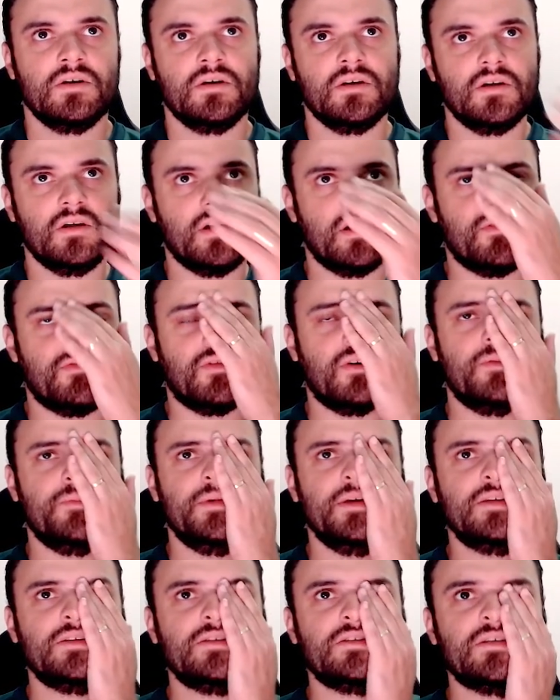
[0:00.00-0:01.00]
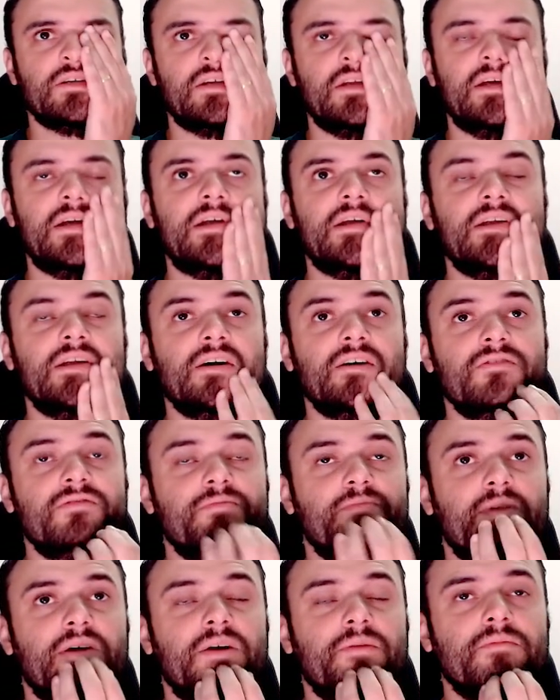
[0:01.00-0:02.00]
Yeah, for me it's clear enough,
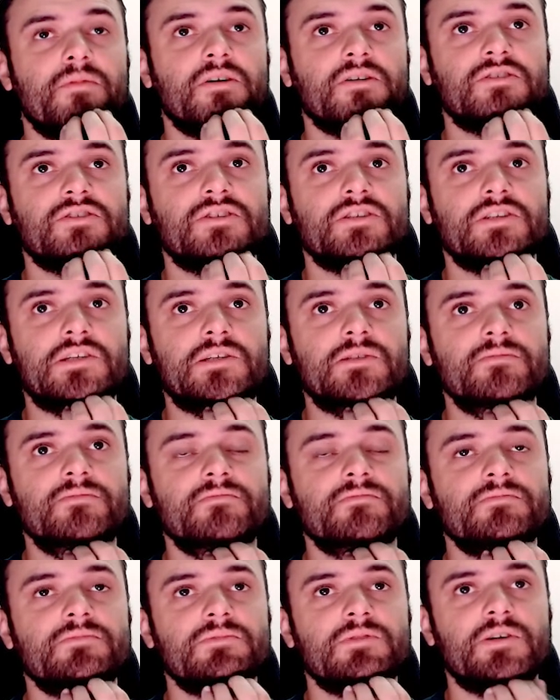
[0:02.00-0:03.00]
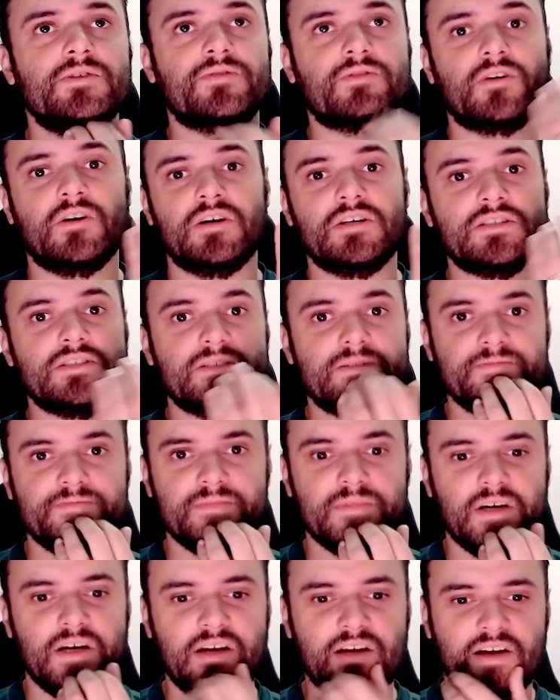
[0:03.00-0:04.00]
but I'm not sure. Of course,
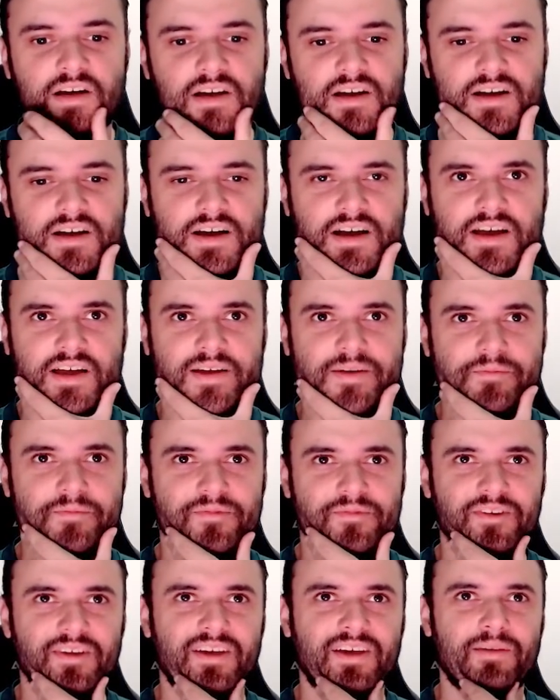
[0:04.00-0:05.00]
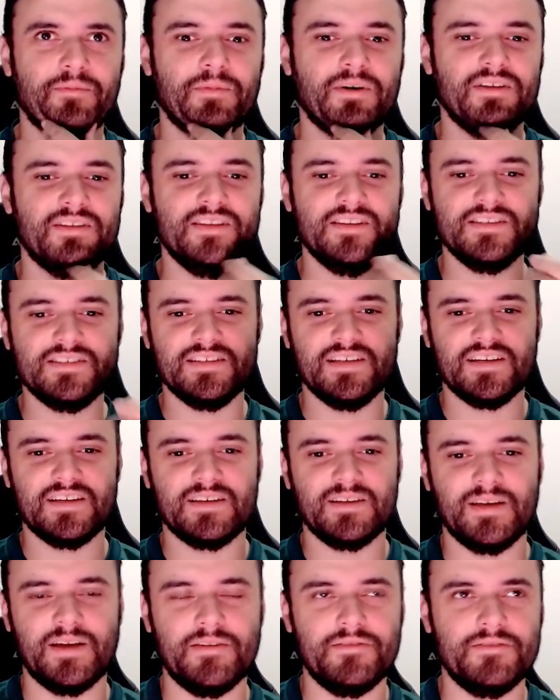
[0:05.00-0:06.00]
I am thinking about this like
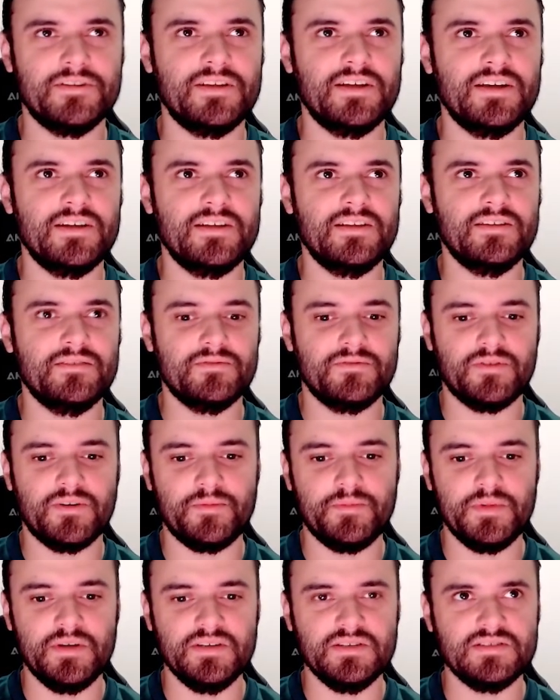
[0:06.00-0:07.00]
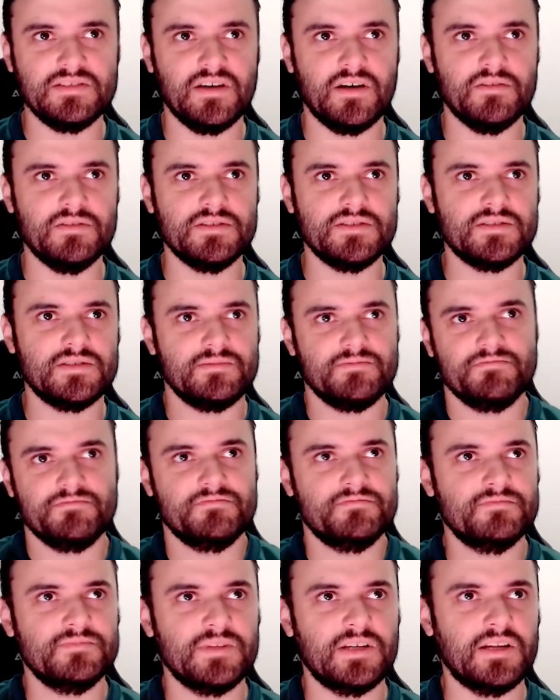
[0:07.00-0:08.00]
every day, then for me it's always
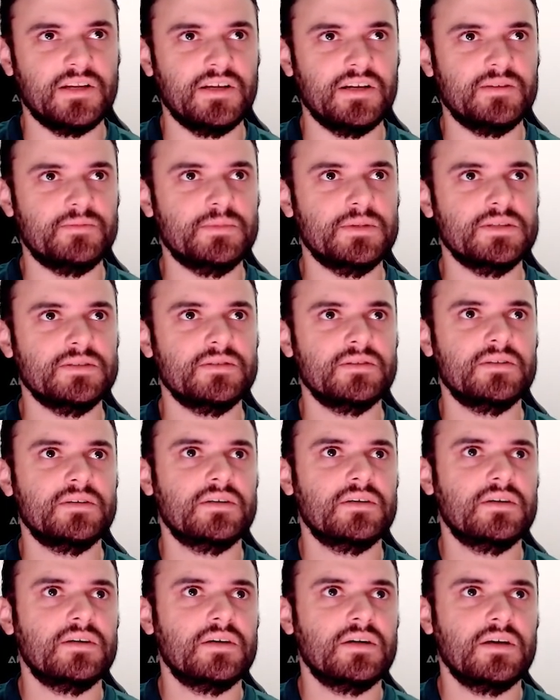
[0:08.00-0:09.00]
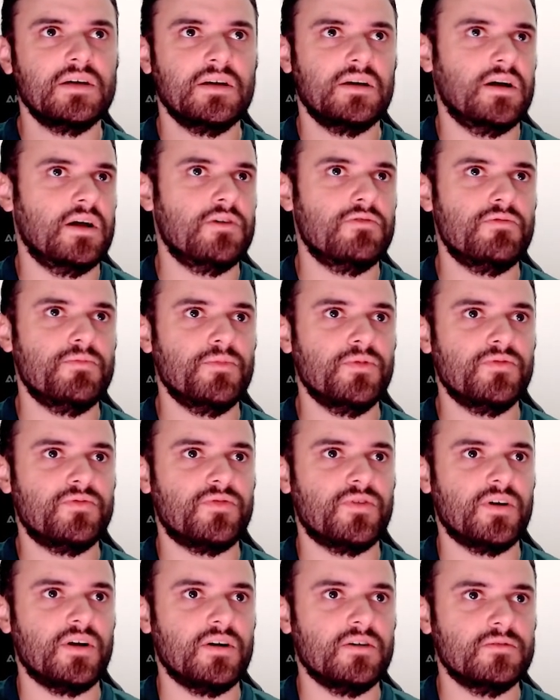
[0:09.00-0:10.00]
clear, but I remove
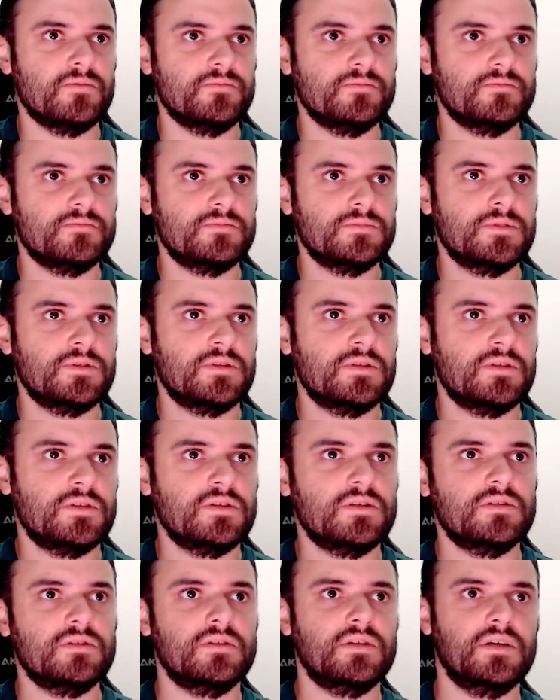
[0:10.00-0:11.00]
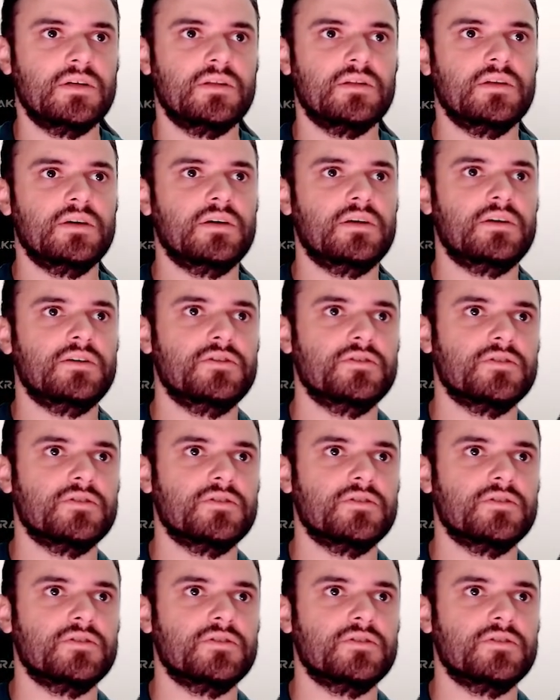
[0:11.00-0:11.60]
for now. Then later